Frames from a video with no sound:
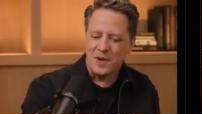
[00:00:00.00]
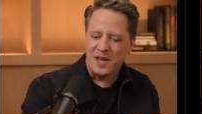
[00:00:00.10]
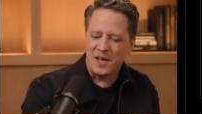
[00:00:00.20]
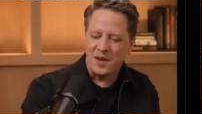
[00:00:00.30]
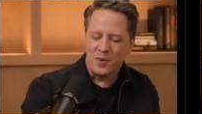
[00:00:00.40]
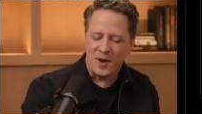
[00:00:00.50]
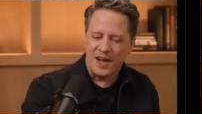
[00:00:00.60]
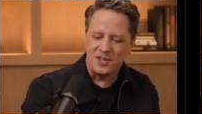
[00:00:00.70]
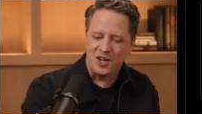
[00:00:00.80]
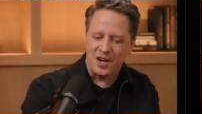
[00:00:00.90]
media where a
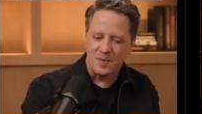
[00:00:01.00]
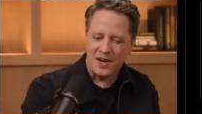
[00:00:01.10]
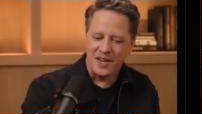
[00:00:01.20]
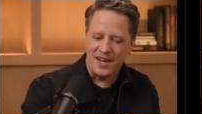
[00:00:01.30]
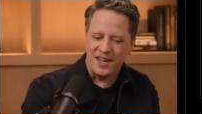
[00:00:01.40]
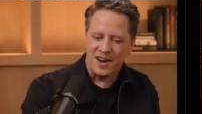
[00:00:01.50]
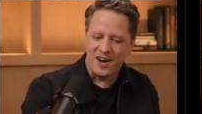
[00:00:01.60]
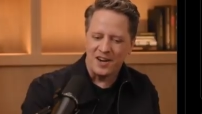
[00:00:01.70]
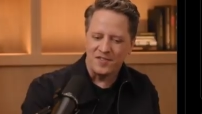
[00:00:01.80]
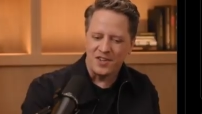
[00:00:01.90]
guy talked about he got
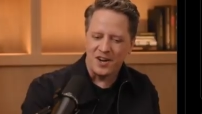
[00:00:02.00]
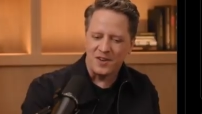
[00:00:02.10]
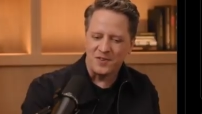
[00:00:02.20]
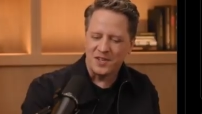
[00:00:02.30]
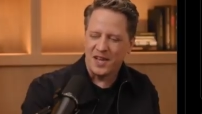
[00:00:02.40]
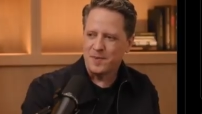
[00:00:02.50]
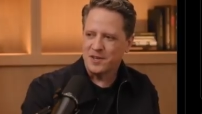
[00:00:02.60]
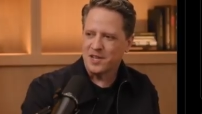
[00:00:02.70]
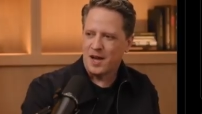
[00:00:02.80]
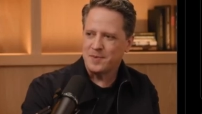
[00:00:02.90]
tired of talking to his kid
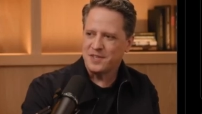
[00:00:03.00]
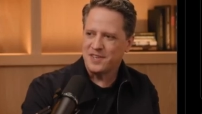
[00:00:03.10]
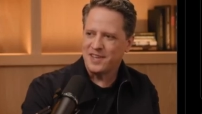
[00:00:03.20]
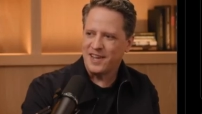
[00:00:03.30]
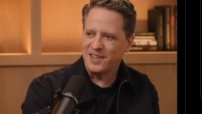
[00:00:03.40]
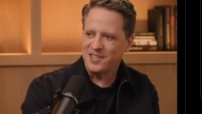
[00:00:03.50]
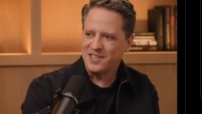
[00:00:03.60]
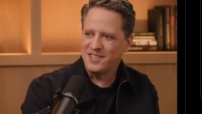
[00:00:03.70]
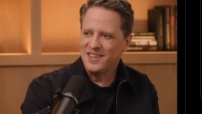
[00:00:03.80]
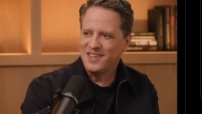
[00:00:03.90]
about Thomas the Tank
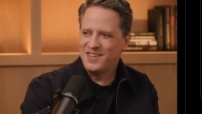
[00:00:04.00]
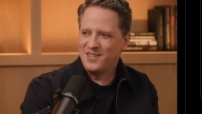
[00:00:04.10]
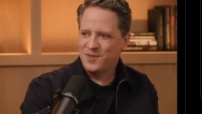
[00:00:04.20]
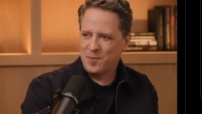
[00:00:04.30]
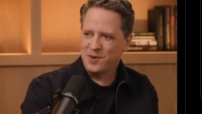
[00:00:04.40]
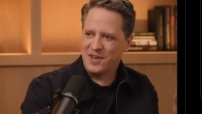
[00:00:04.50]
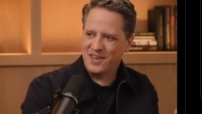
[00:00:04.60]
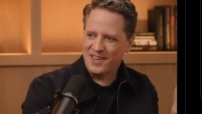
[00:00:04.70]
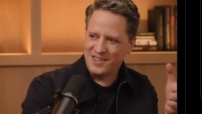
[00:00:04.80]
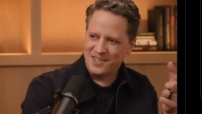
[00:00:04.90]
Engine, so he put
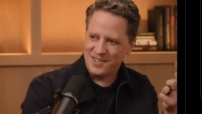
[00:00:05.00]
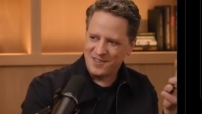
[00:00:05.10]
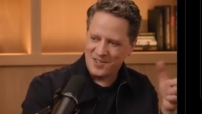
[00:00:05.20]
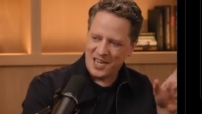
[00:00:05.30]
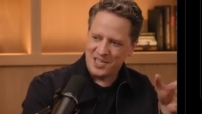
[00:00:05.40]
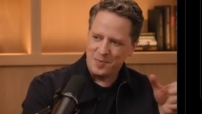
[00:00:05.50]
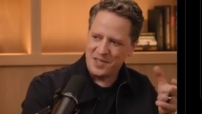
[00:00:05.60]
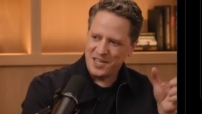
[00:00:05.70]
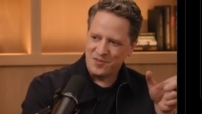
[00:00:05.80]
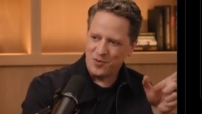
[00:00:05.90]
it into
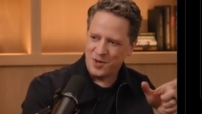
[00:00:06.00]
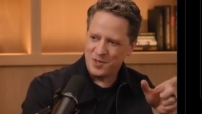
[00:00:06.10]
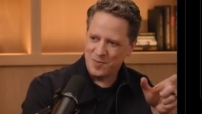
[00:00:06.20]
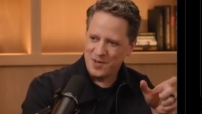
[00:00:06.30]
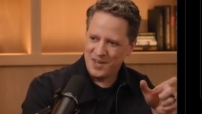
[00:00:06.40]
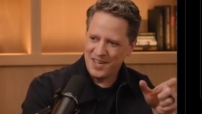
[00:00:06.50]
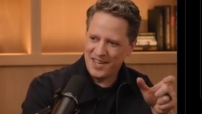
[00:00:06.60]
ChatGPT into voice mode.